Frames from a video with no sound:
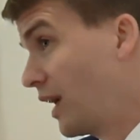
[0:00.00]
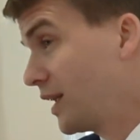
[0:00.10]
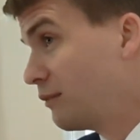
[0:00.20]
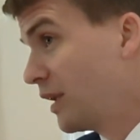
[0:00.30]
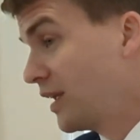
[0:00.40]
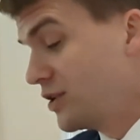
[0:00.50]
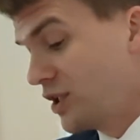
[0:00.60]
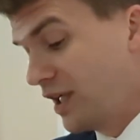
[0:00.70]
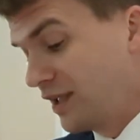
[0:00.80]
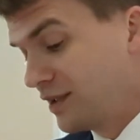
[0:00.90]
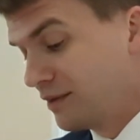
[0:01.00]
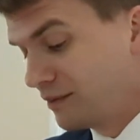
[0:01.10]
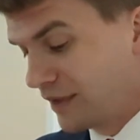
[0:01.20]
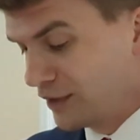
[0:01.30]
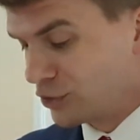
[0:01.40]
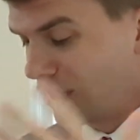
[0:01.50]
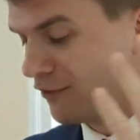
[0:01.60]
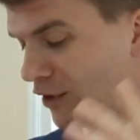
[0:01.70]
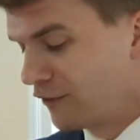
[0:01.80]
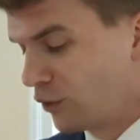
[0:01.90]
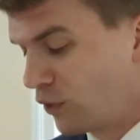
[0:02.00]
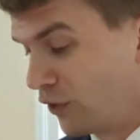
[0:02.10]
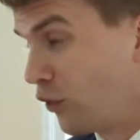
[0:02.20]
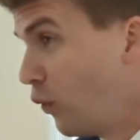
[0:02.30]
I can buy a jet and travel over the world